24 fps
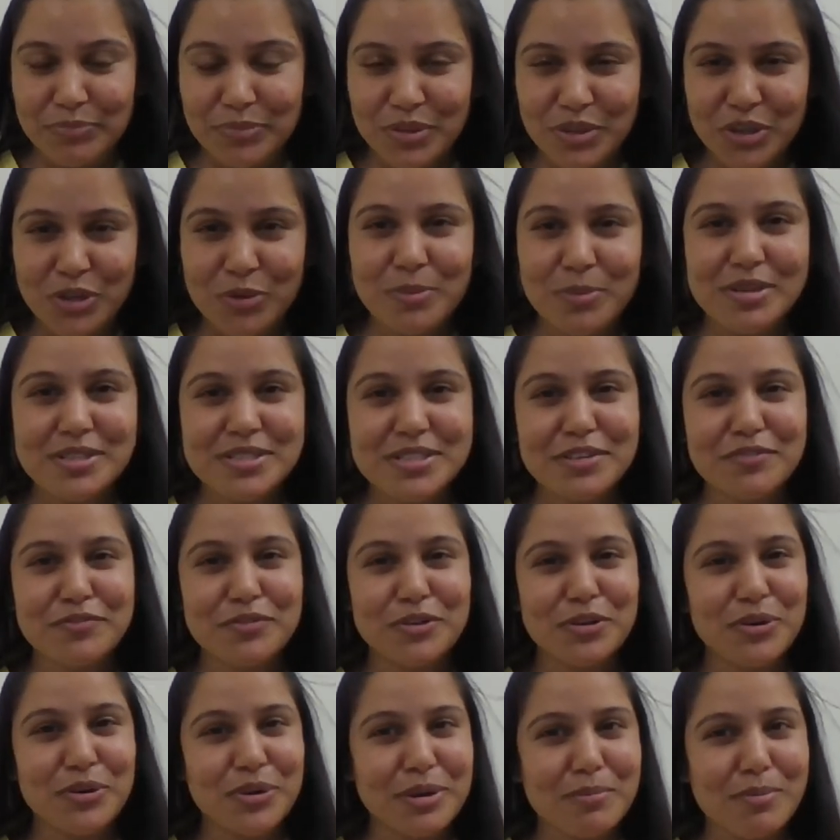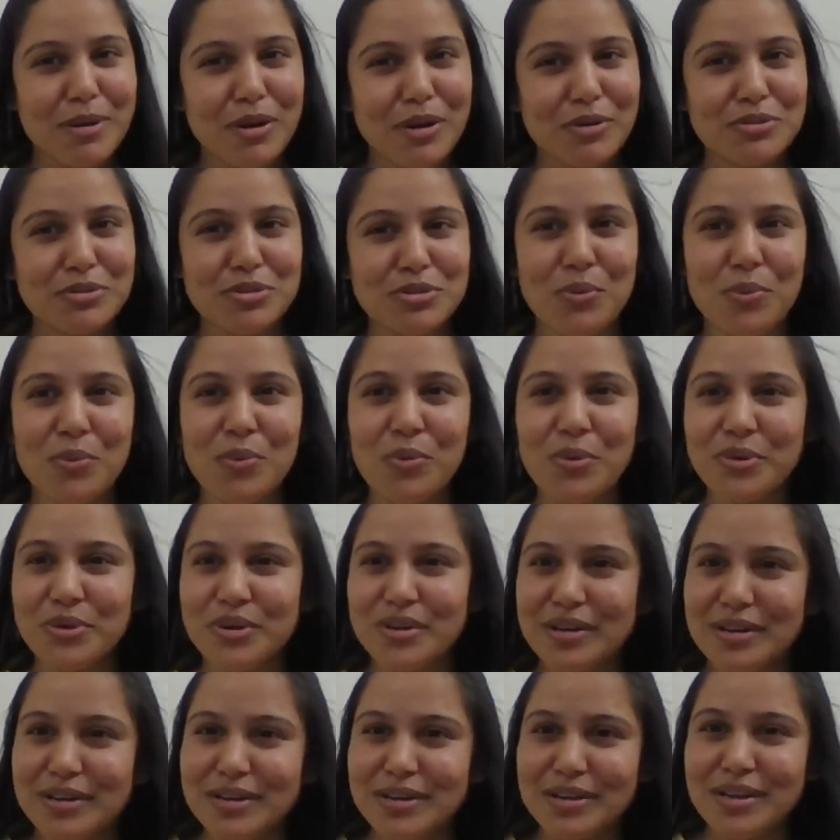You must have heard about
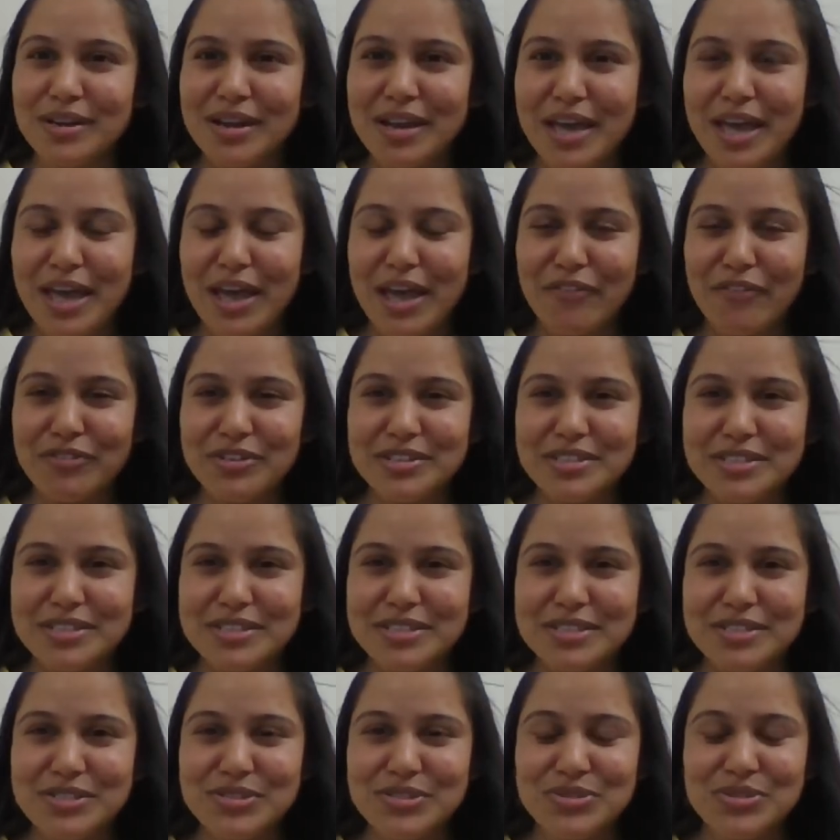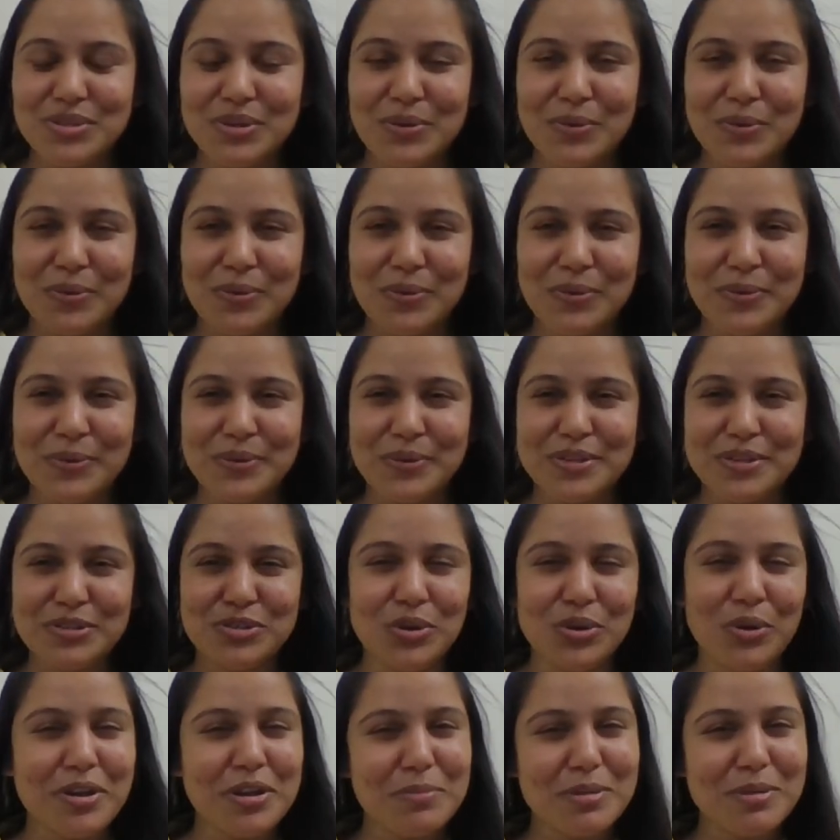oral evidence or
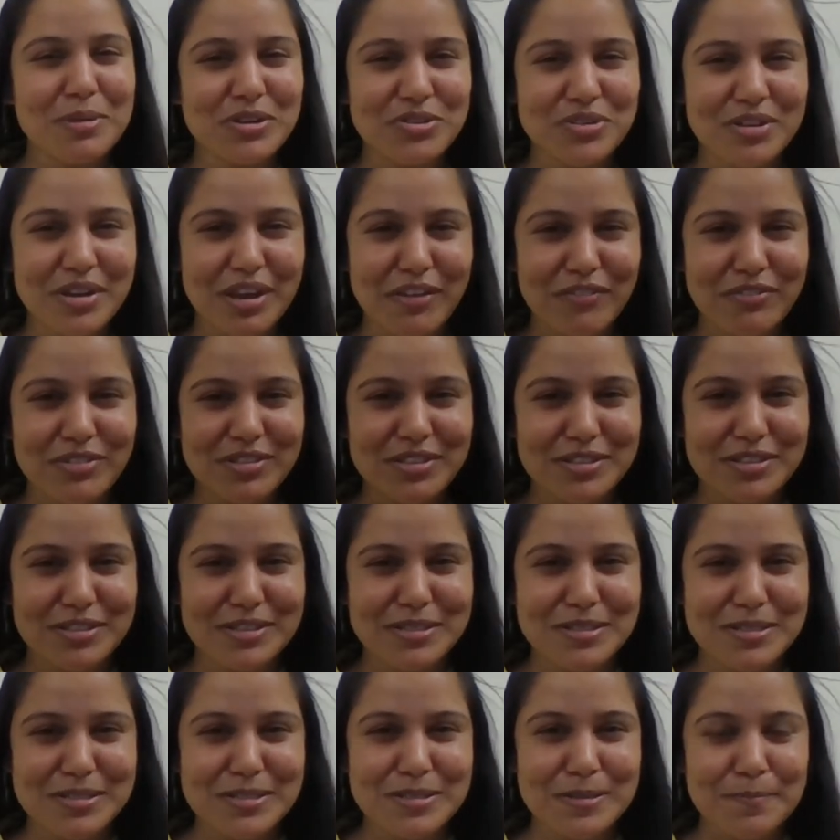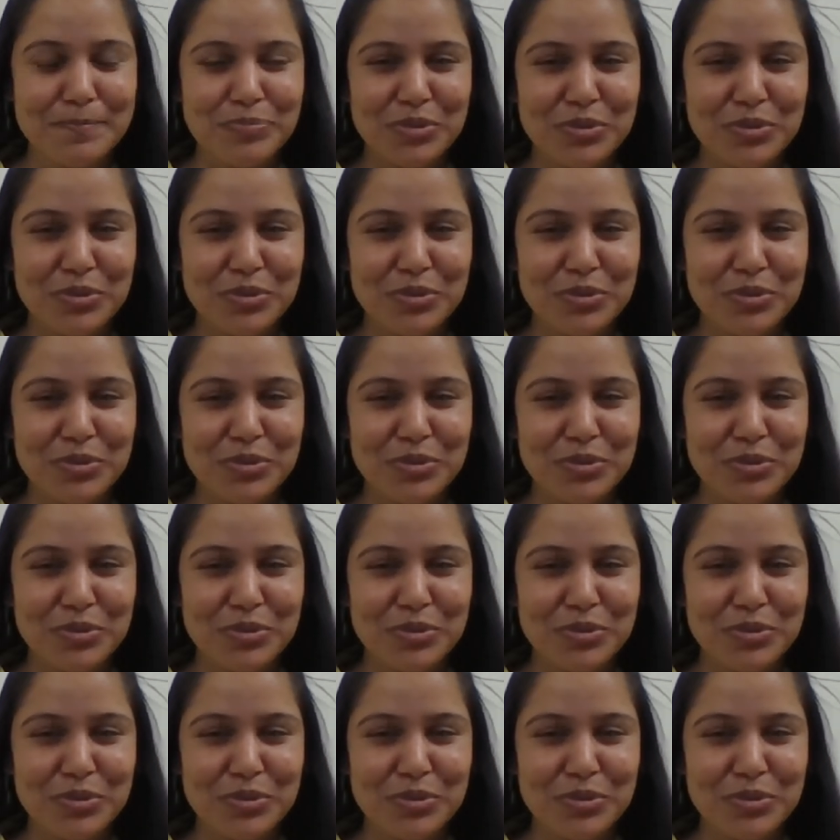documentary evidence.